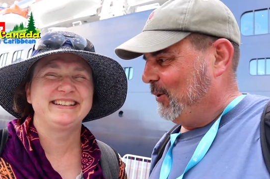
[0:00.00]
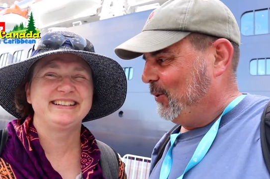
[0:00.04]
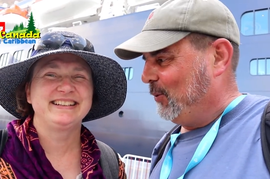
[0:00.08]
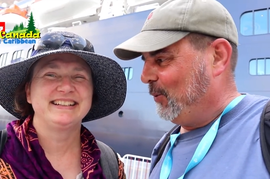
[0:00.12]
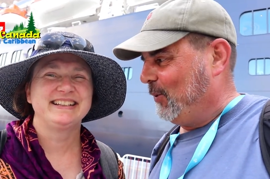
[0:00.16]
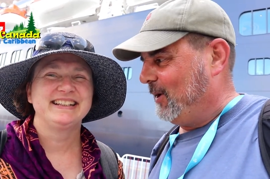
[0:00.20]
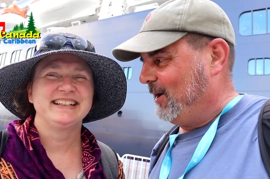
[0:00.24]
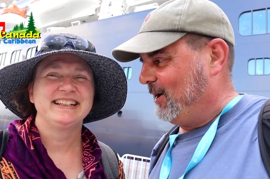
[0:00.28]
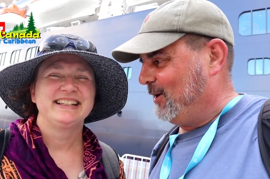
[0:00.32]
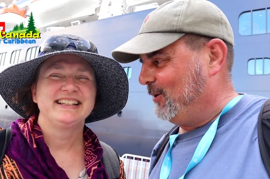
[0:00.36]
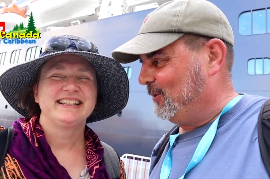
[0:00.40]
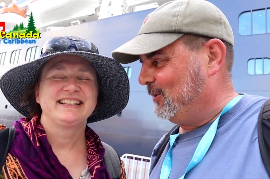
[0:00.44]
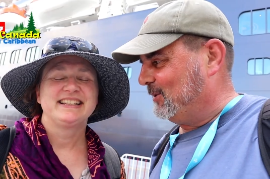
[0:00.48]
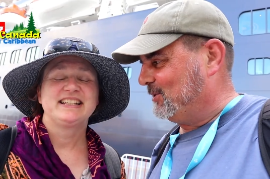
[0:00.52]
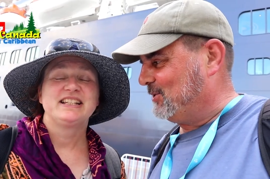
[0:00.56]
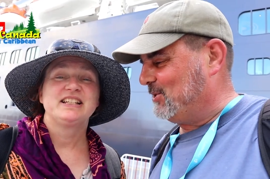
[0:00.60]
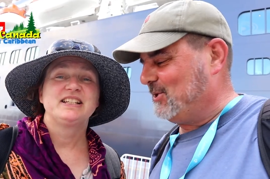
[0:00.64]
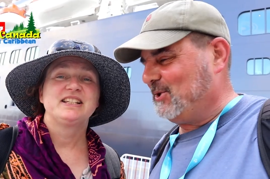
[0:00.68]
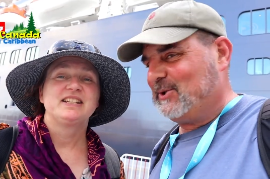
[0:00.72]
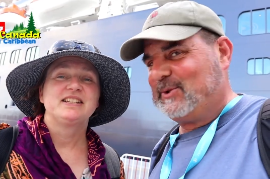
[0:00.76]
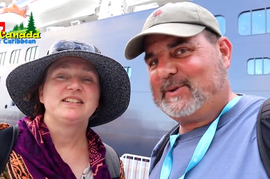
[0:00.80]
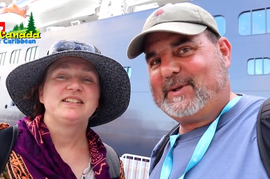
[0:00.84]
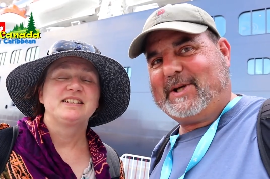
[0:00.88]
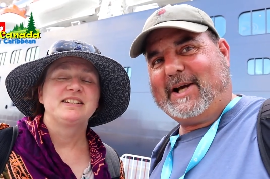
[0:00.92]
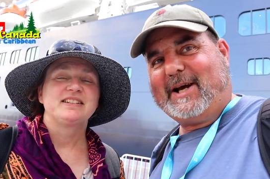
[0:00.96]
Speaker 1: Where will
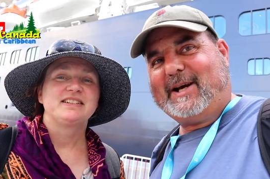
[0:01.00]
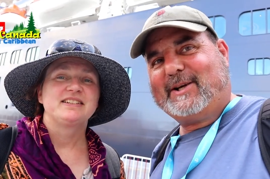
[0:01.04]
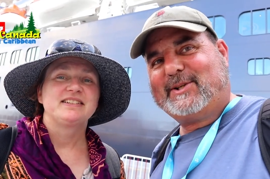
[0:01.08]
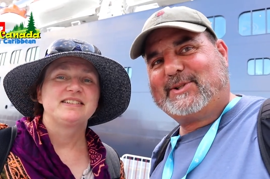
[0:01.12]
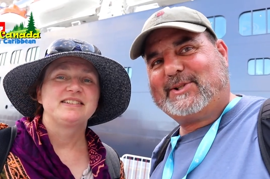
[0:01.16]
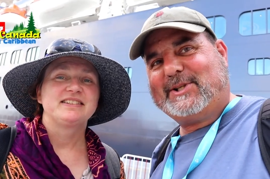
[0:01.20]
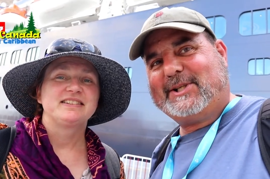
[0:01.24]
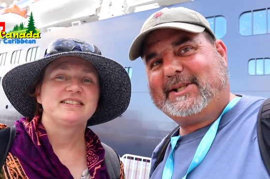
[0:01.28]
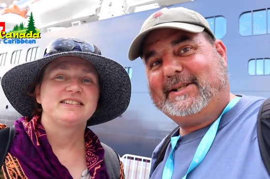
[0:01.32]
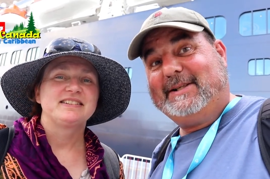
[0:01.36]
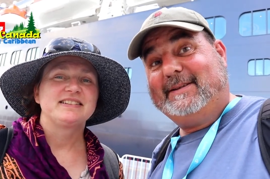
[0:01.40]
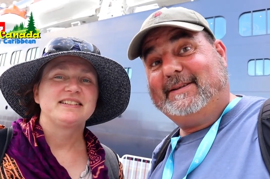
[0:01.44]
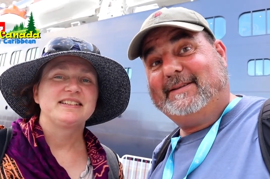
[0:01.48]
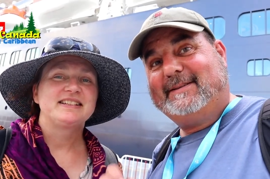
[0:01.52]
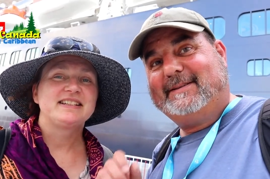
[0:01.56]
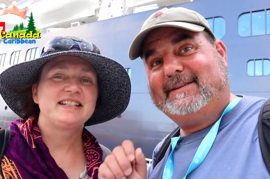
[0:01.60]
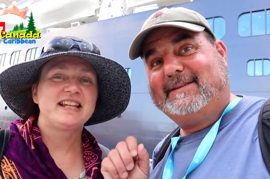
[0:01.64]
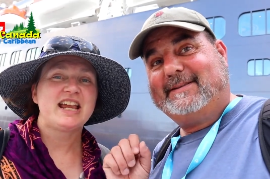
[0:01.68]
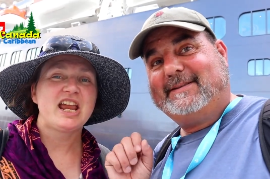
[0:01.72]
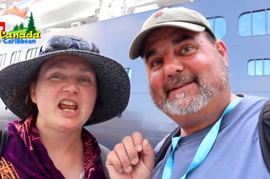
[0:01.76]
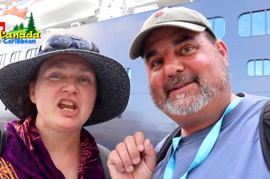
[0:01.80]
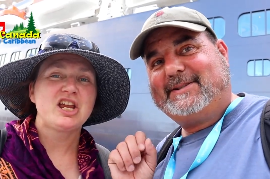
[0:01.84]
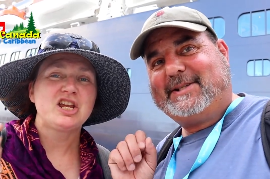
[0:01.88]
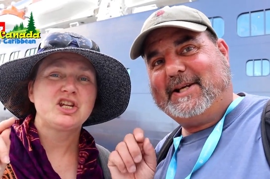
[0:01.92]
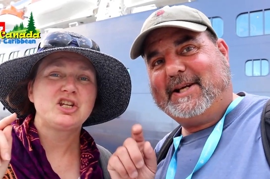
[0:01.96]
geocaching
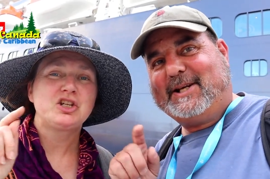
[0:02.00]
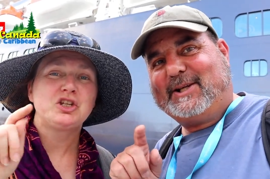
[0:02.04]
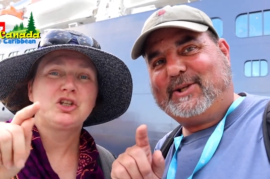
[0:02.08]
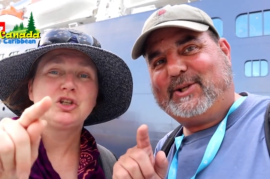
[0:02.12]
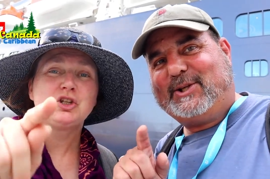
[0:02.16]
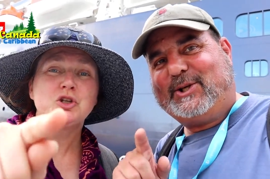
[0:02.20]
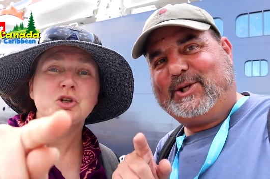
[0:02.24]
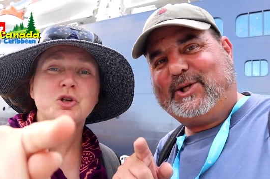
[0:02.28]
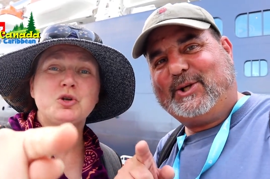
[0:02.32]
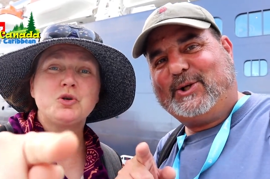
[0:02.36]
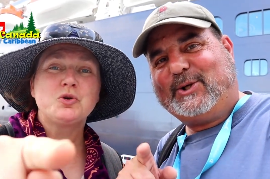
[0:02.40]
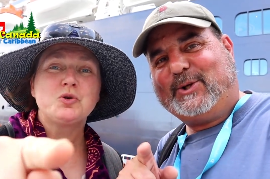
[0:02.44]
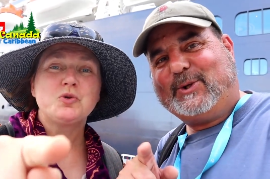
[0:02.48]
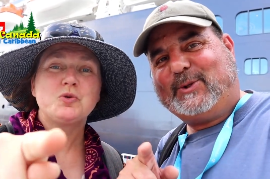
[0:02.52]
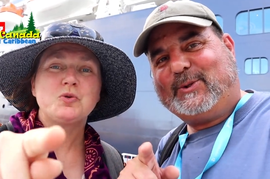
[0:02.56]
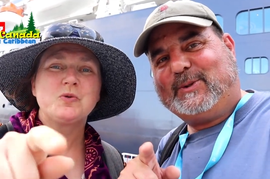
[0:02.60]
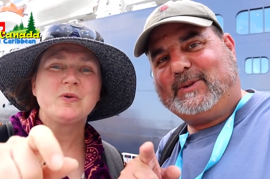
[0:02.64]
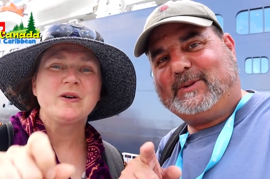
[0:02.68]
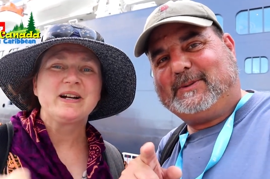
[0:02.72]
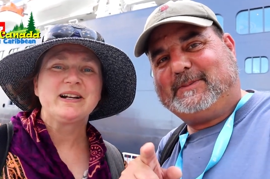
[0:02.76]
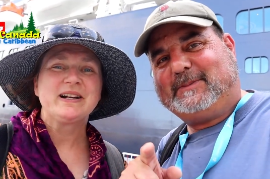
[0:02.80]
take you?